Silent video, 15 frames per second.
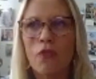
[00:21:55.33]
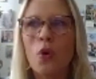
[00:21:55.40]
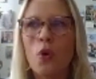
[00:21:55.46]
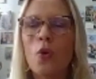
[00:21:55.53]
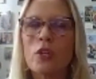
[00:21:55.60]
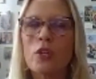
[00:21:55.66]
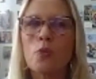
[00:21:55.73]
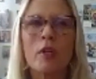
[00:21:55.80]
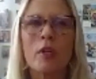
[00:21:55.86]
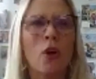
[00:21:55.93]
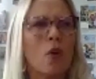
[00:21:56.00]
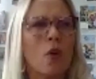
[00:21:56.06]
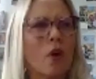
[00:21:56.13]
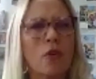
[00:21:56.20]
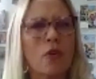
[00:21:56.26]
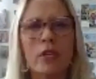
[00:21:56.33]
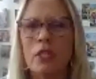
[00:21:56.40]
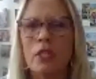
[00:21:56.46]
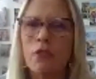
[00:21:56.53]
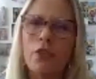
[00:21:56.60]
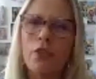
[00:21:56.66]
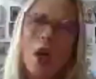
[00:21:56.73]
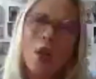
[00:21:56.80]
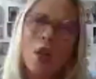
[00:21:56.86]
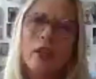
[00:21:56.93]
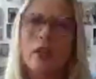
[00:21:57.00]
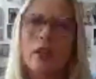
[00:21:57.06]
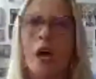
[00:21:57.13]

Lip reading: of course we don't all need to fall in